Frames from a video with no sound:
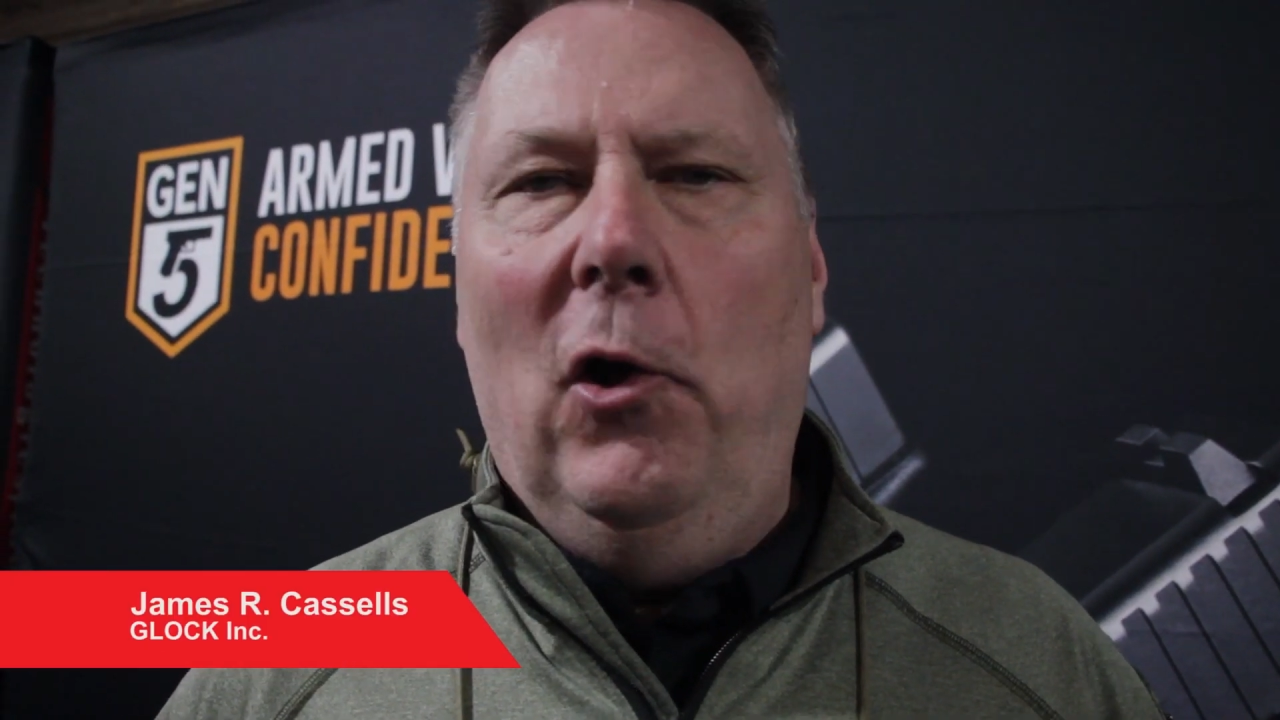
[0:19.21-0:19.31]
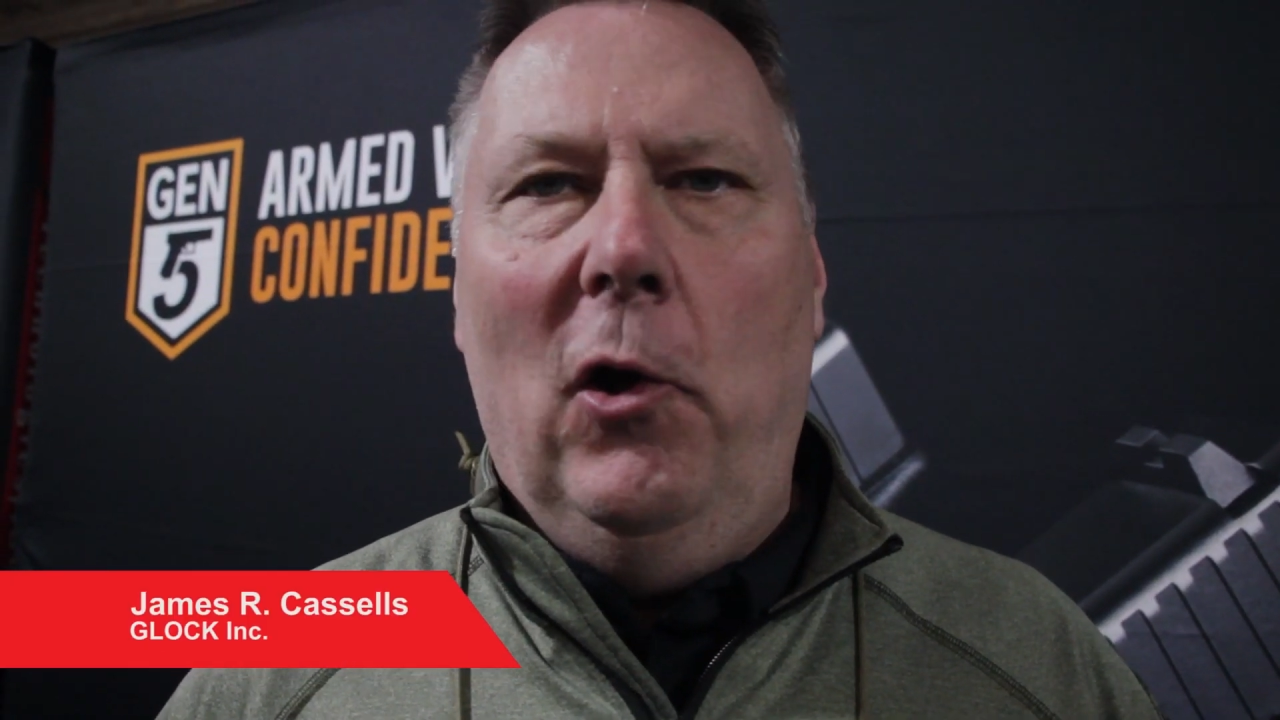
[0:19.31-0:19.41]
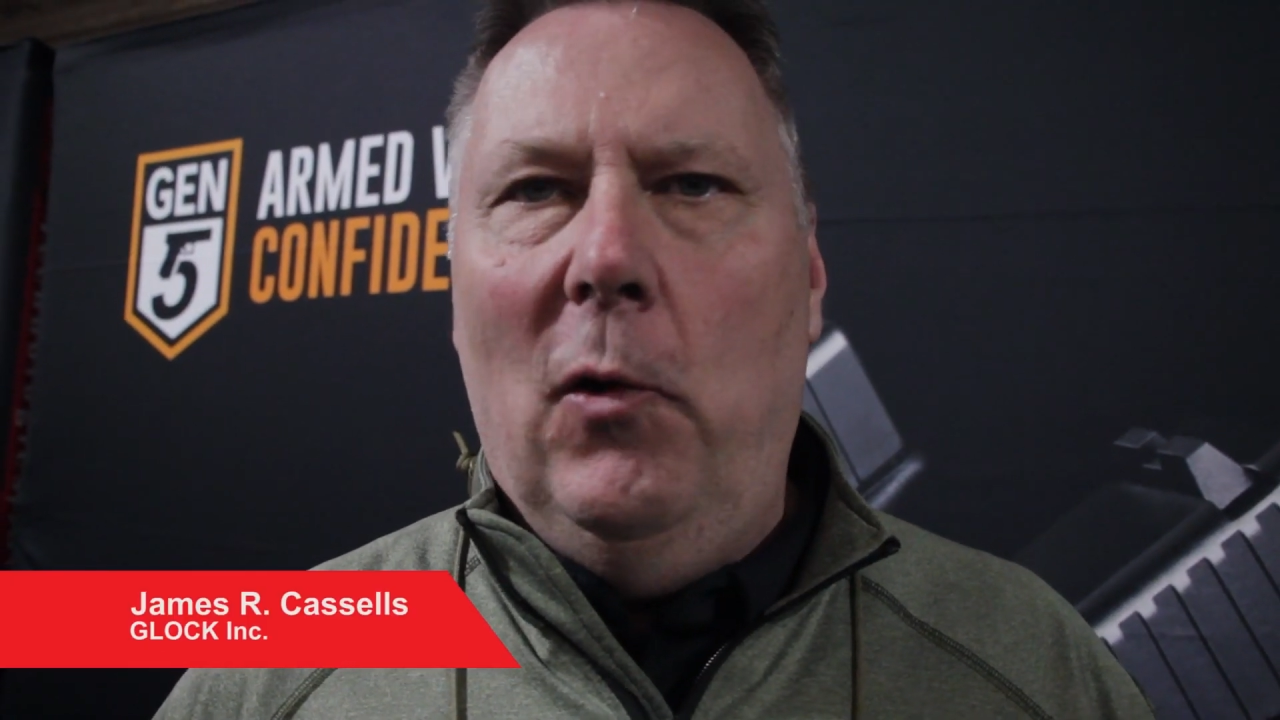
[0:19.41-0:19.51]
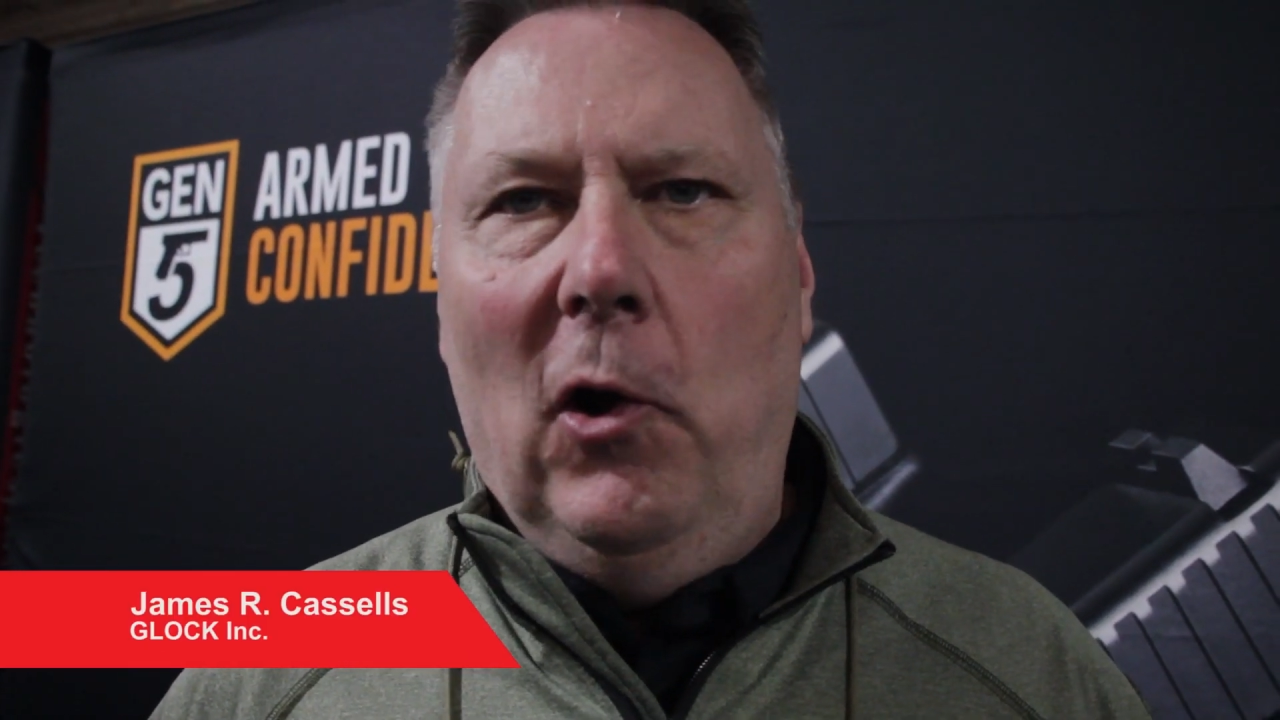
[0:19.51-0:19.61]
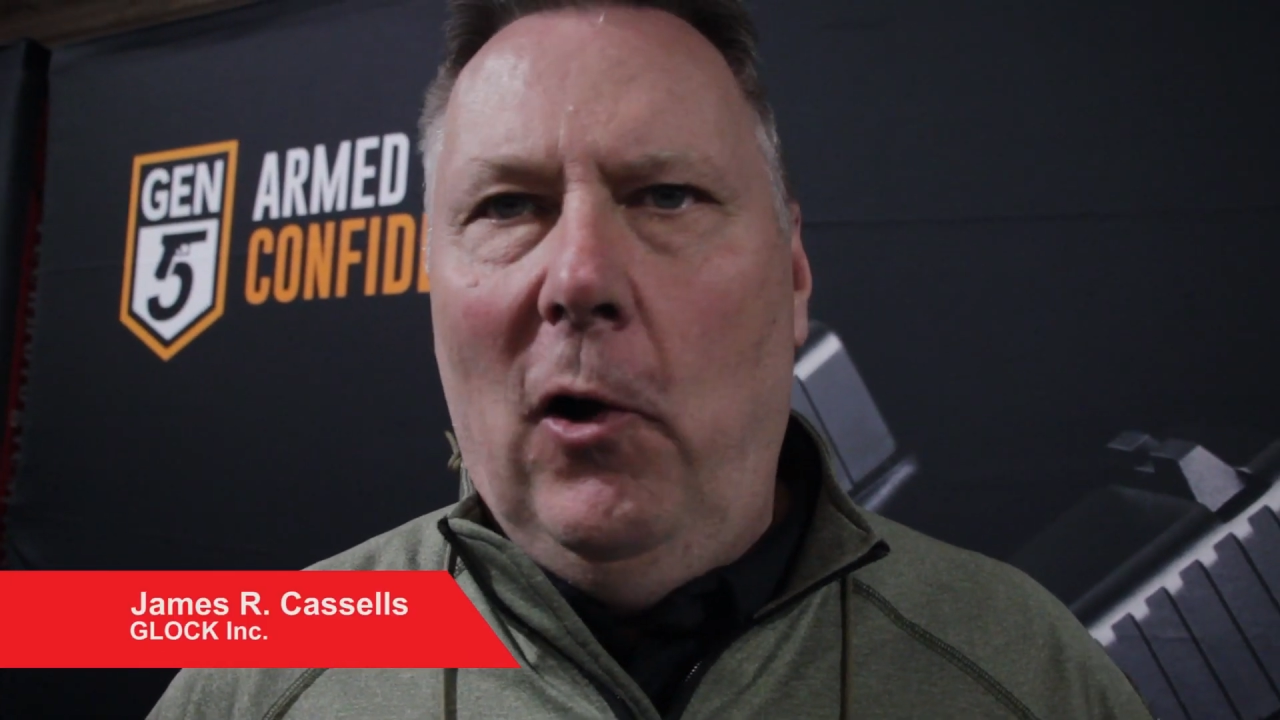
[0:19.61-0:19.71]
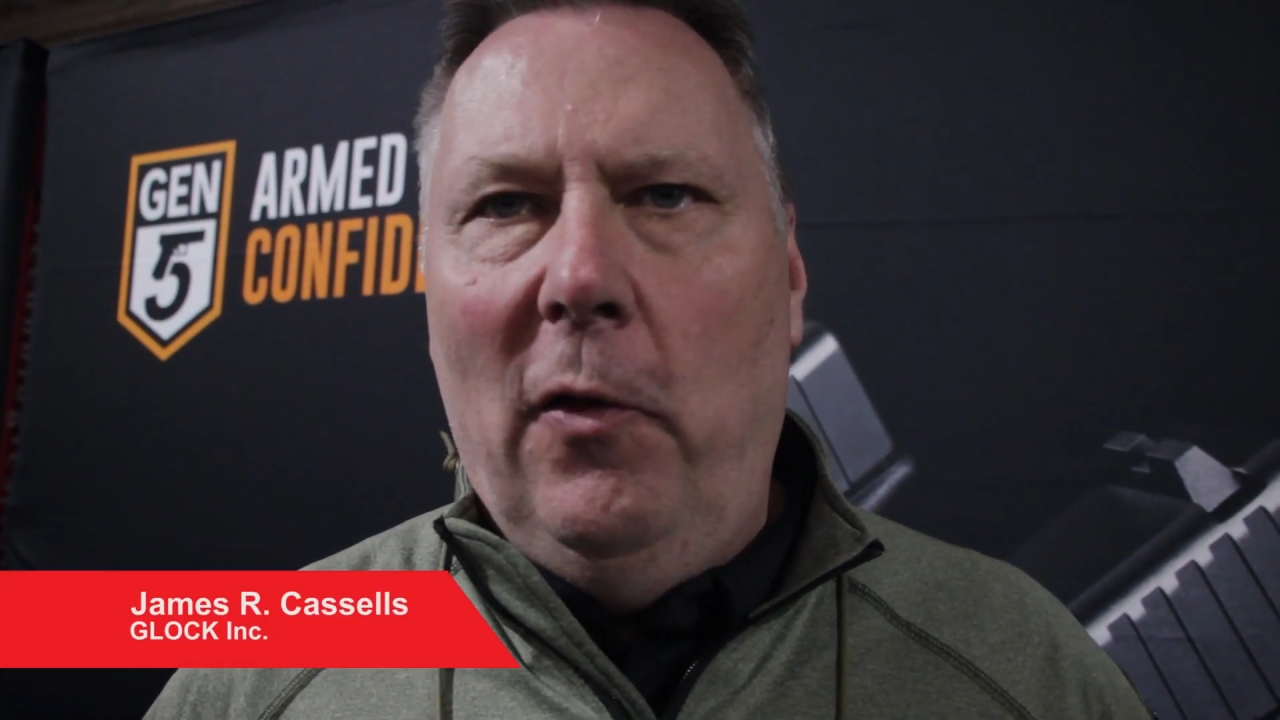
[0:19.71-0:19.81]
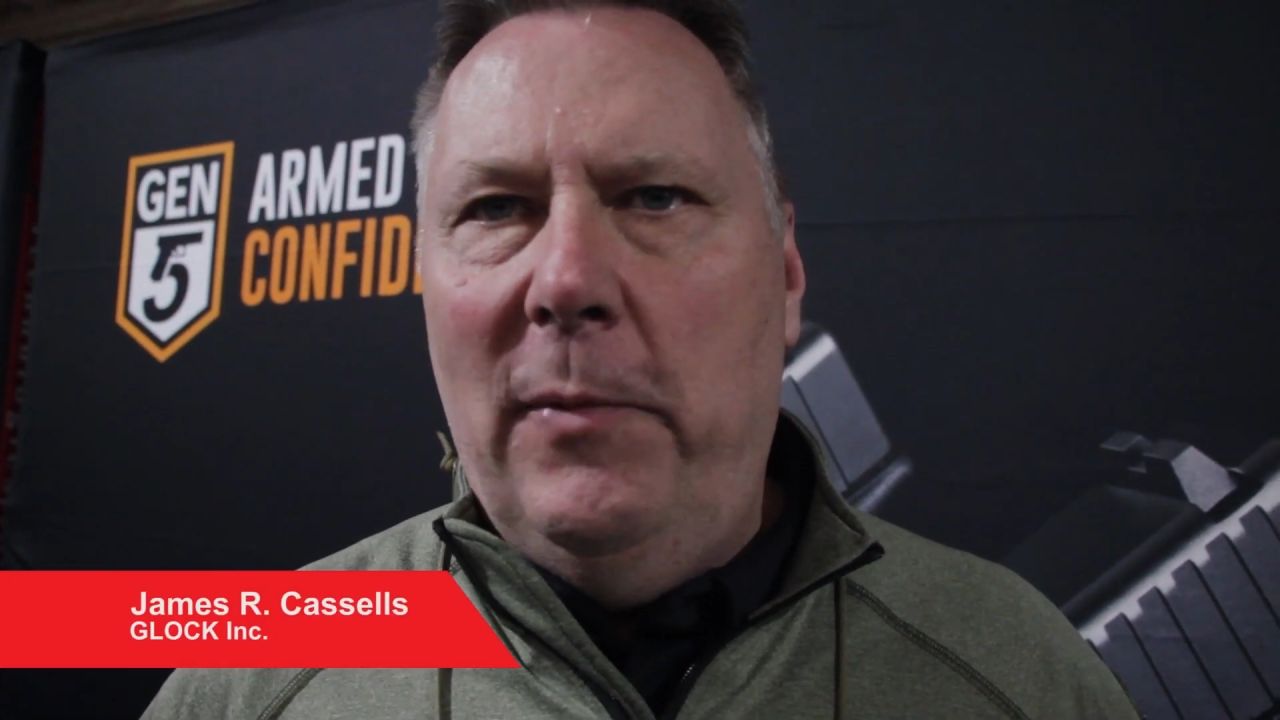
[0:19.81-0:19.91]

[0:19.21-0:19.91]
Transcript: all, all,